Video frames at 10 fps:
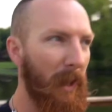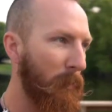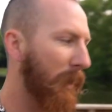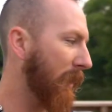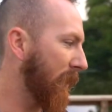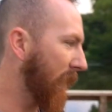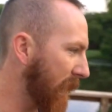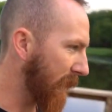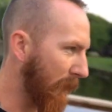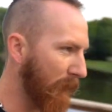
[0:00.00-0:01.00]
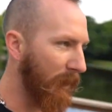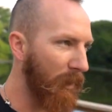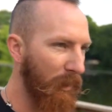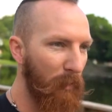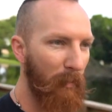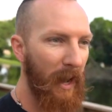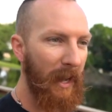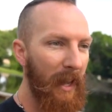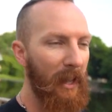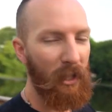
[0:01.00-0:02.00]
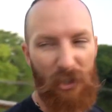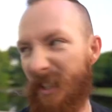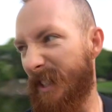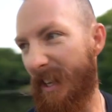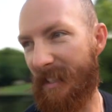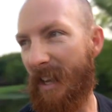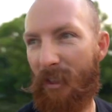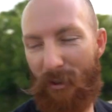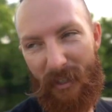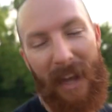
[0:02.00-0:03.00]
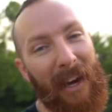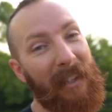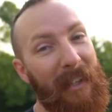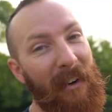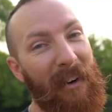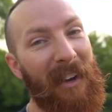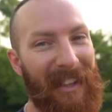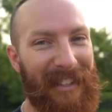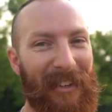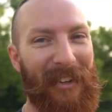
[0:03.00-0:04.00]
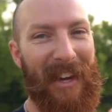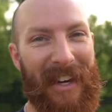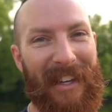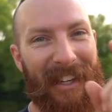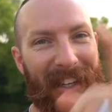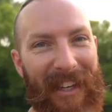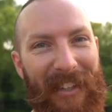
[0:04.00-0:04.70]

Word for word: man. We got tons of time to get on a good bite, and she says they're stacked in here. Let's go ahead and get